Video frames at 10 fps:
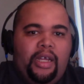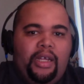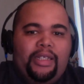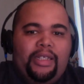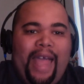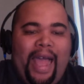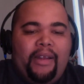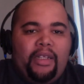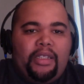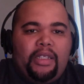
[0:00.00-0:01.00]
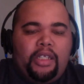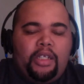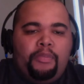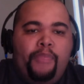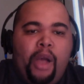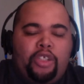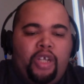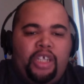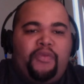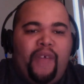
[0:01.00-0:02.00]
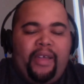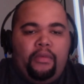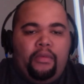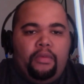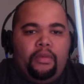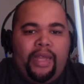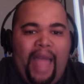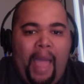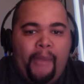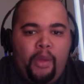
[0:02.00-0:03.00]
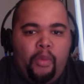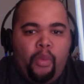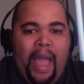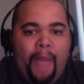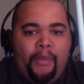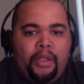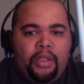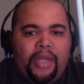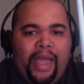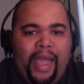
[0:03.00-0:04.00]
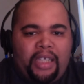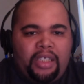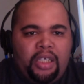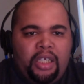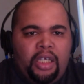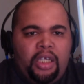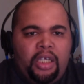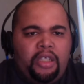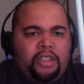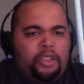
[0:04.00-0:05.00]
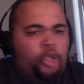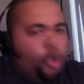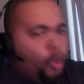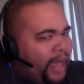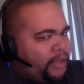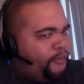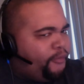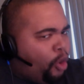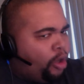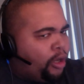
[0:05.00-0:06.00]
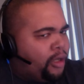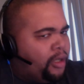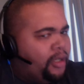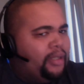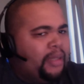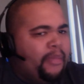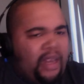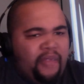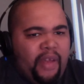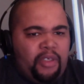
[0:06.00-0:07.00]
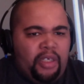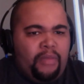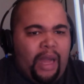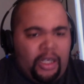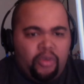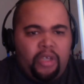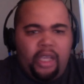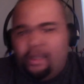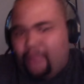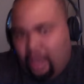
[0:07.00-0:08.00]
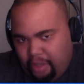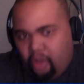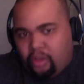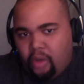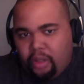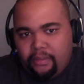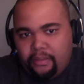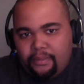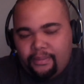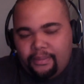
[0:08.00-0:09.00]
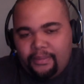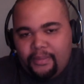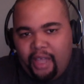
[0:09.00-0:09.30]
That Buster Douglas fight that happened actually 2 weeks before the main event between Macho King and Hulk Hogan. Mm-hmm.